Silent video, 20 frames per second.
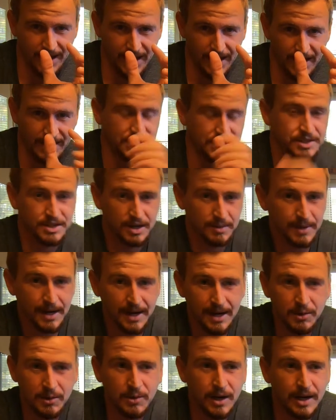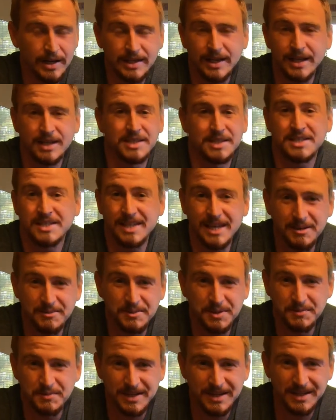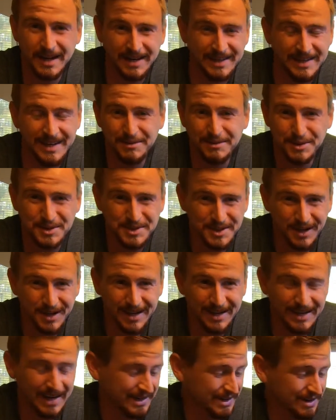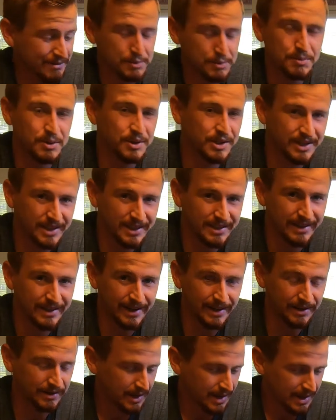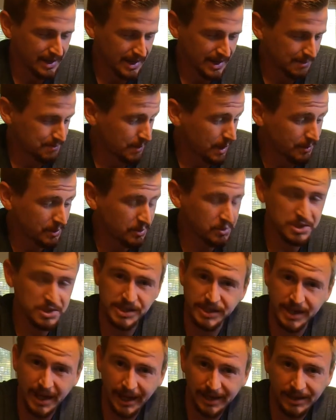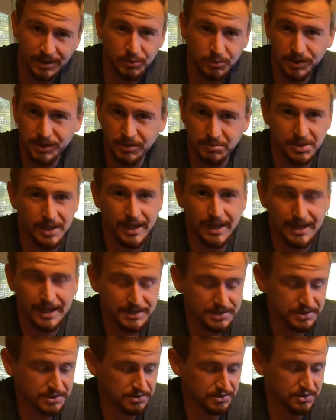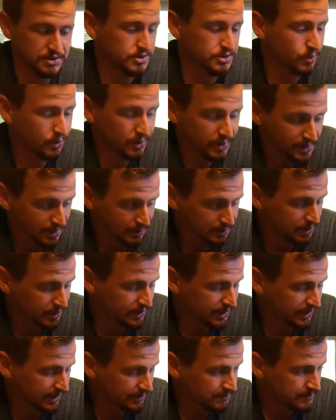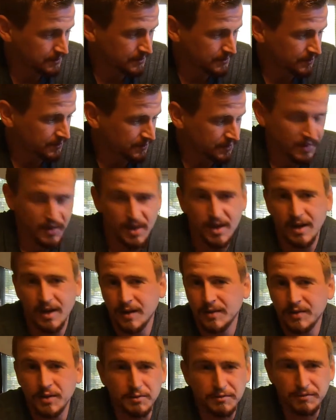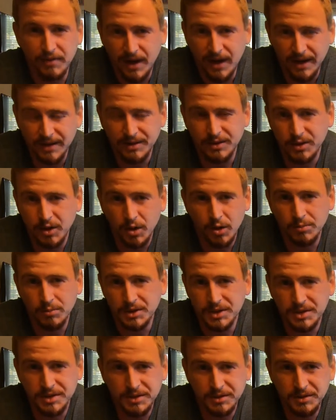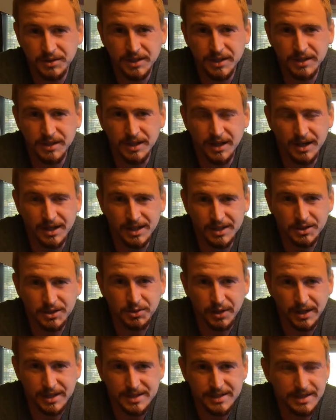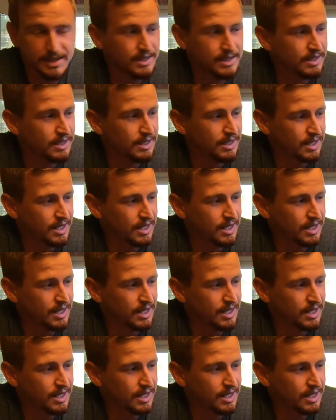And somehow it had escaped me. I never saw it. I never put it in there. Maybe it was an egg in one of the plants or the soil I put in. They're fine. They're harmless to the Cresty.